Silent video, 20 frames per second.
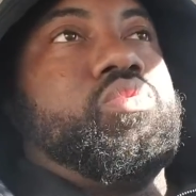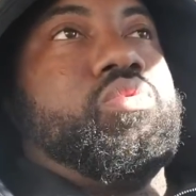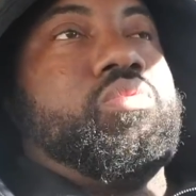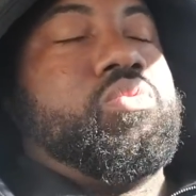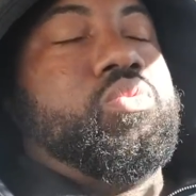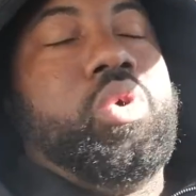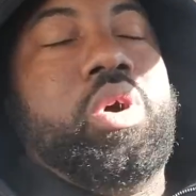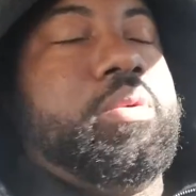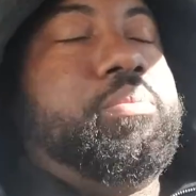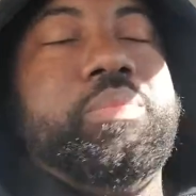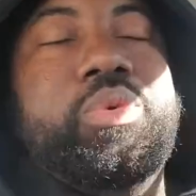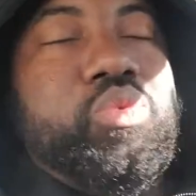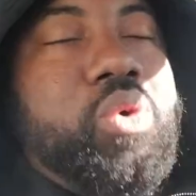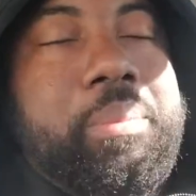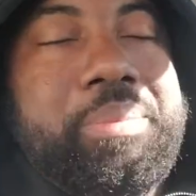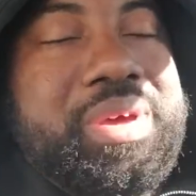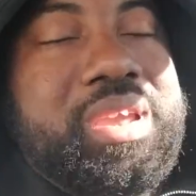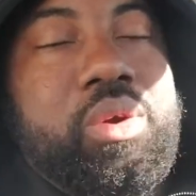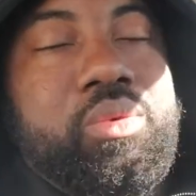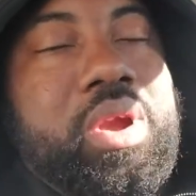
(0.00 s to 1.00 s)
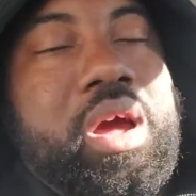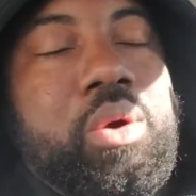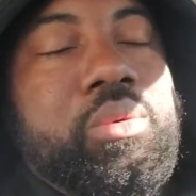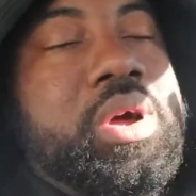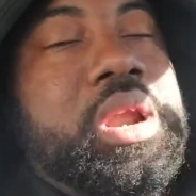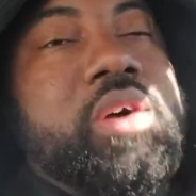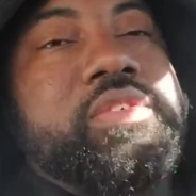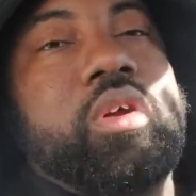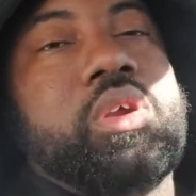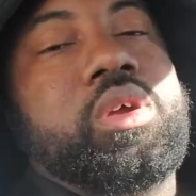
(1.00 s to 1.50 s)
Well, been around,
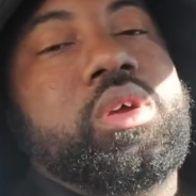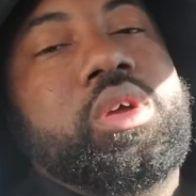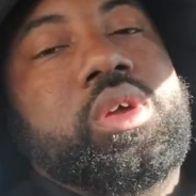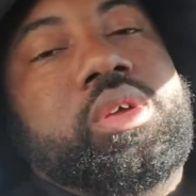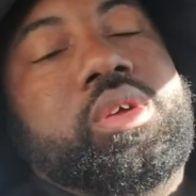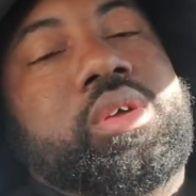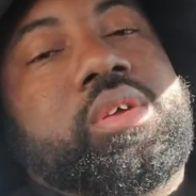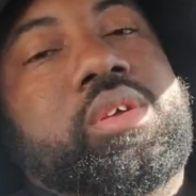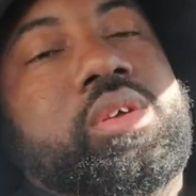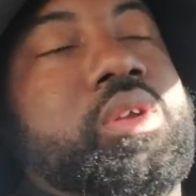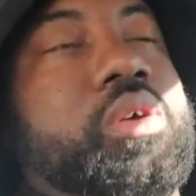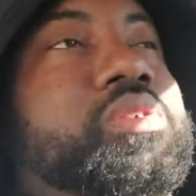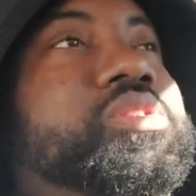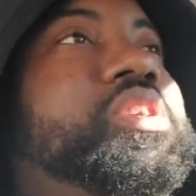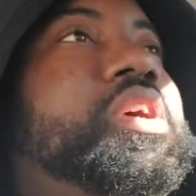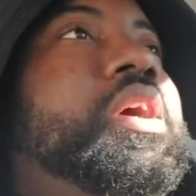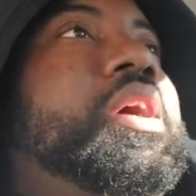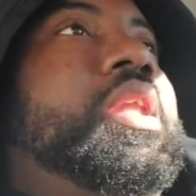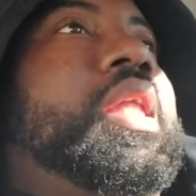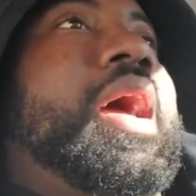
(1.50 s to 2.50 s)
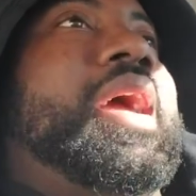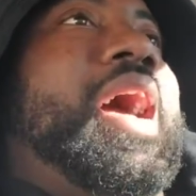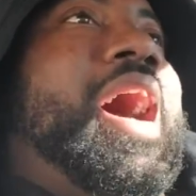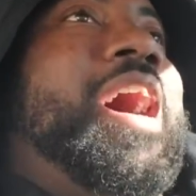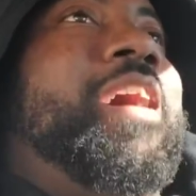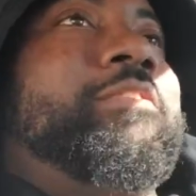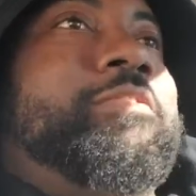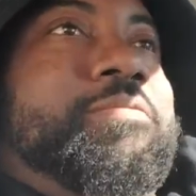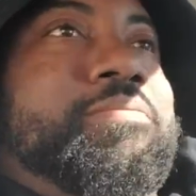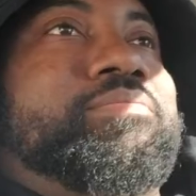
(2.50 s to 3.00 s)
whatever. You know what I'm saying? Like,
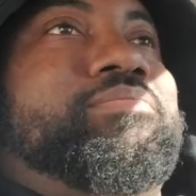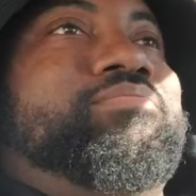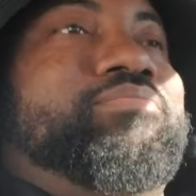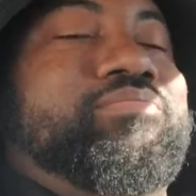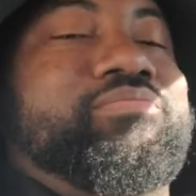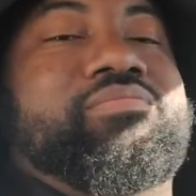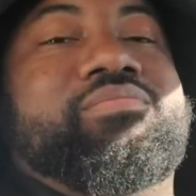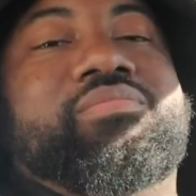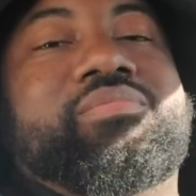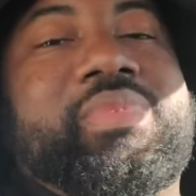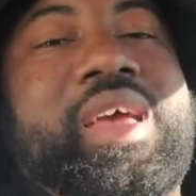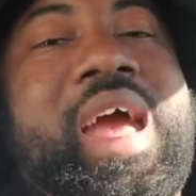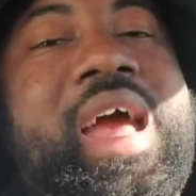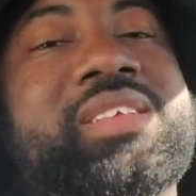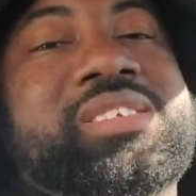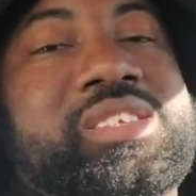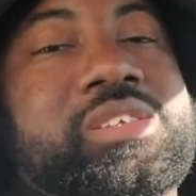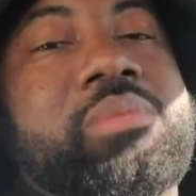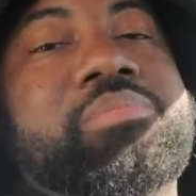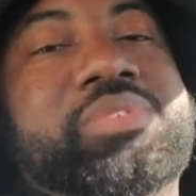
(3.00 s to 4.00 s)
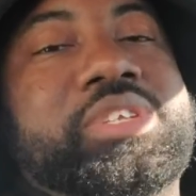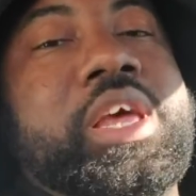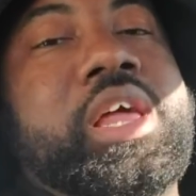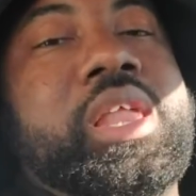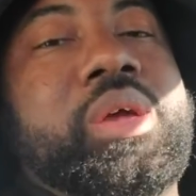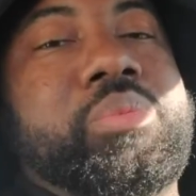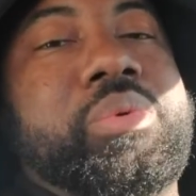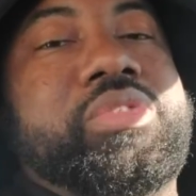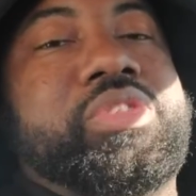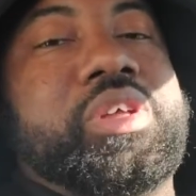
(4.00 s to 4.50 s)
I've had some
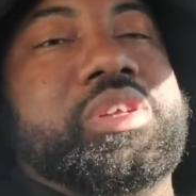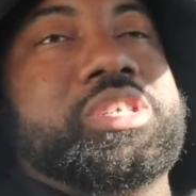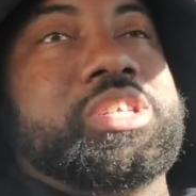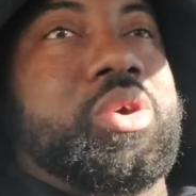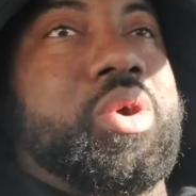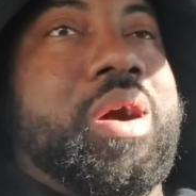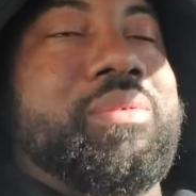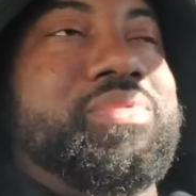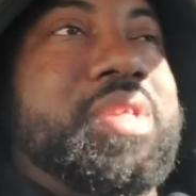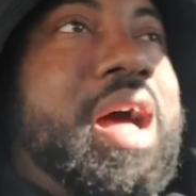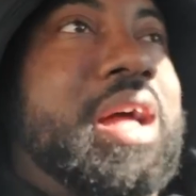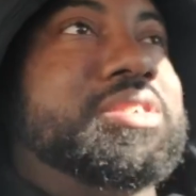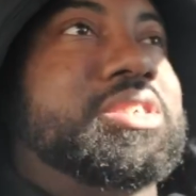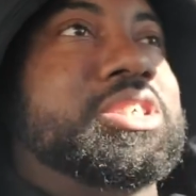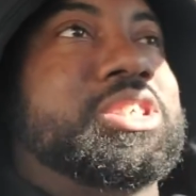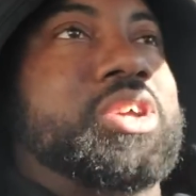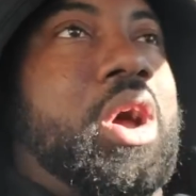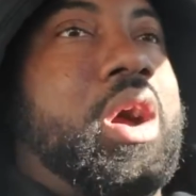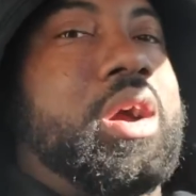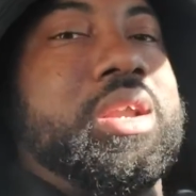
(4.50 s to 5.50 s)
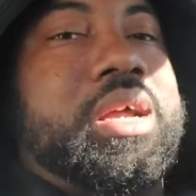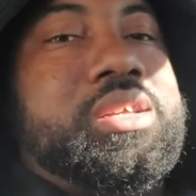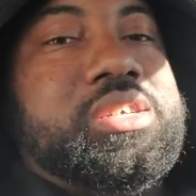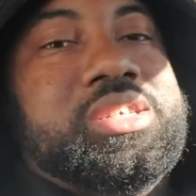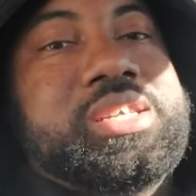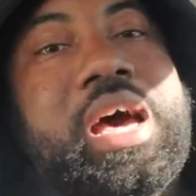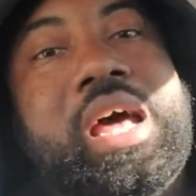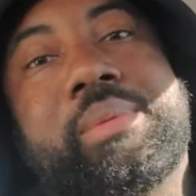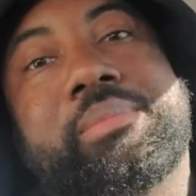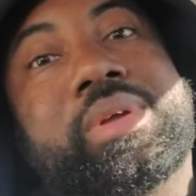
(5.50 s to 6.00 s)
dealing with it. So I'm not just talking out the
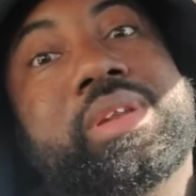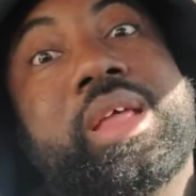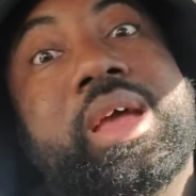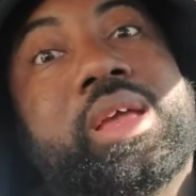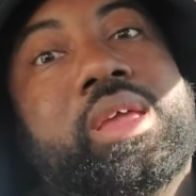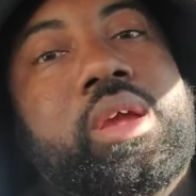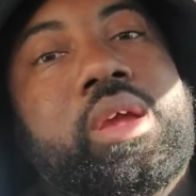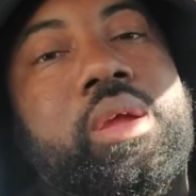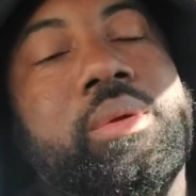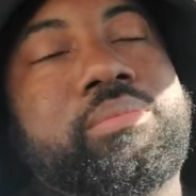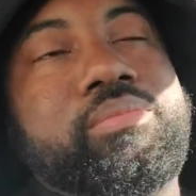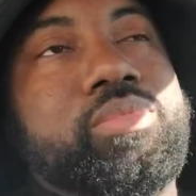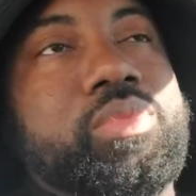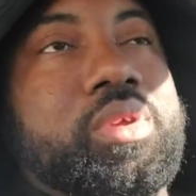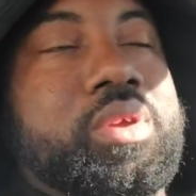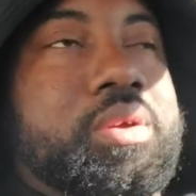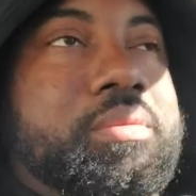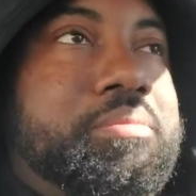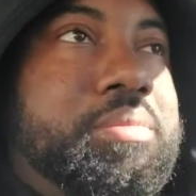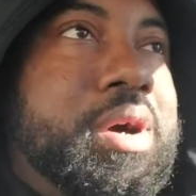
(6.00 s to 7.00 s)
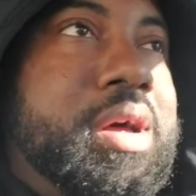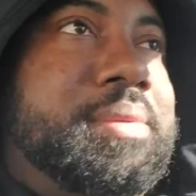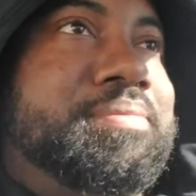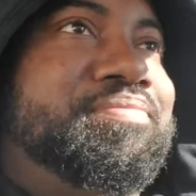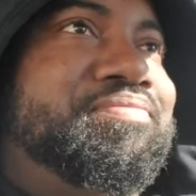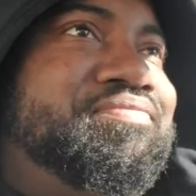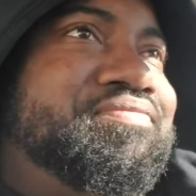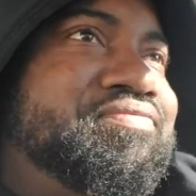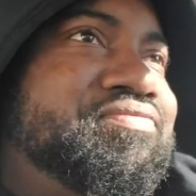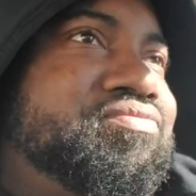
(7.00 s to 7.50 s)
side of my neck here. But
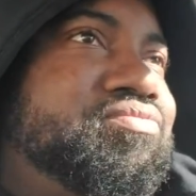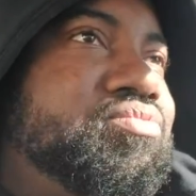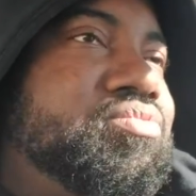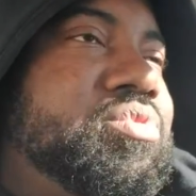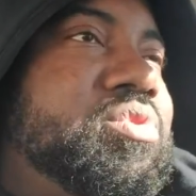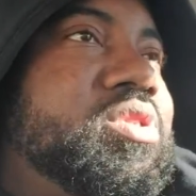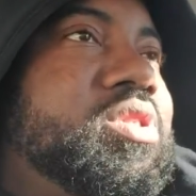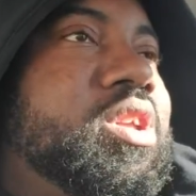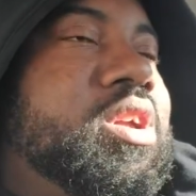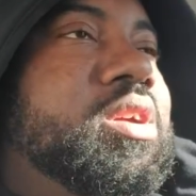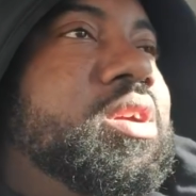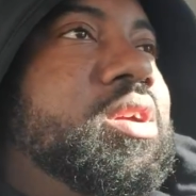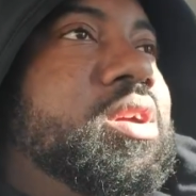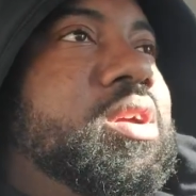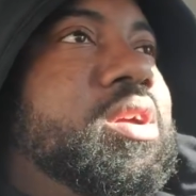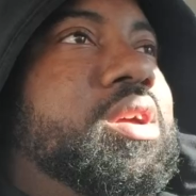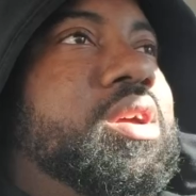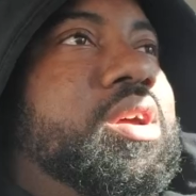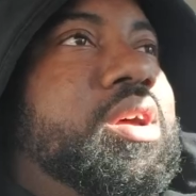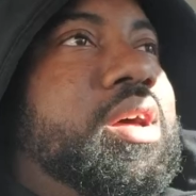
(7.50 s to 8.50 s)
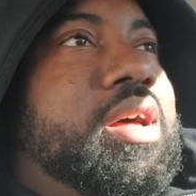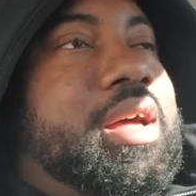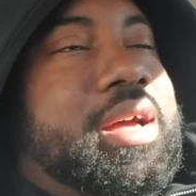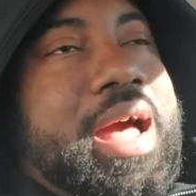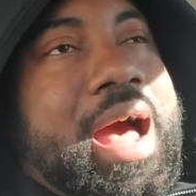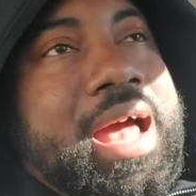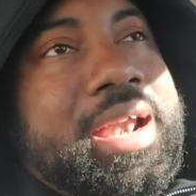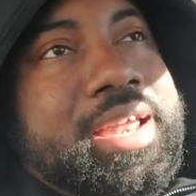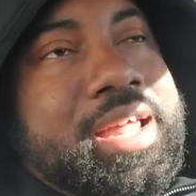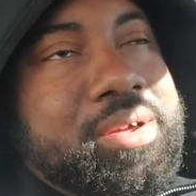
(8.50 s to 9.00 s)
a
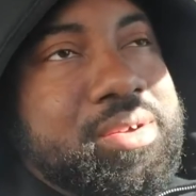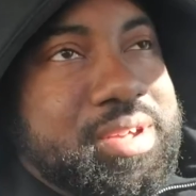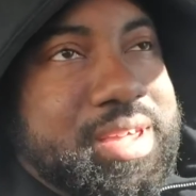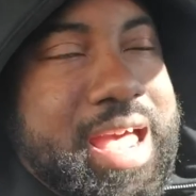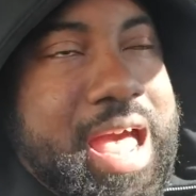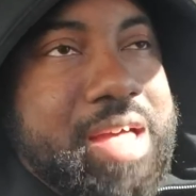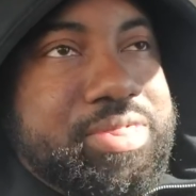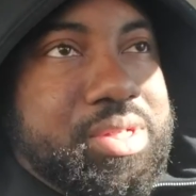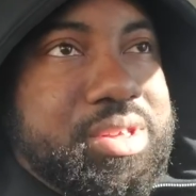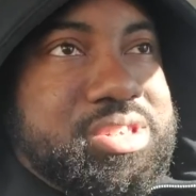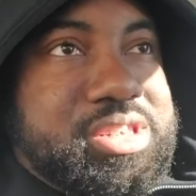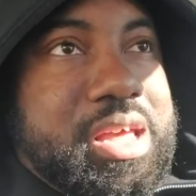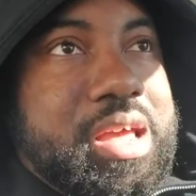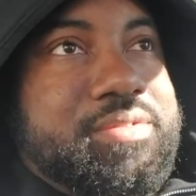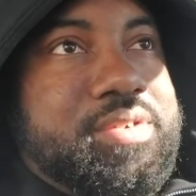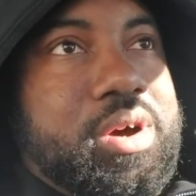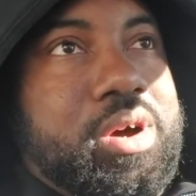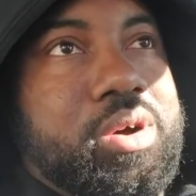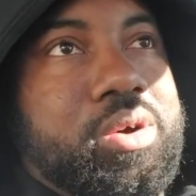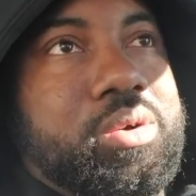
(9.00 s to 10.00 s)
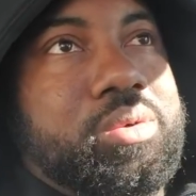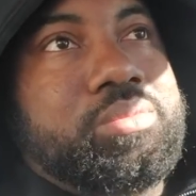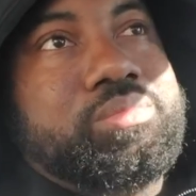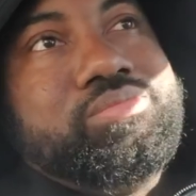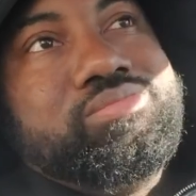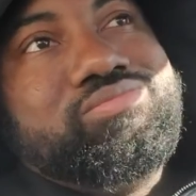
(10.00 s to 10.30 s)
goddamn Captain Save-A-Hoe.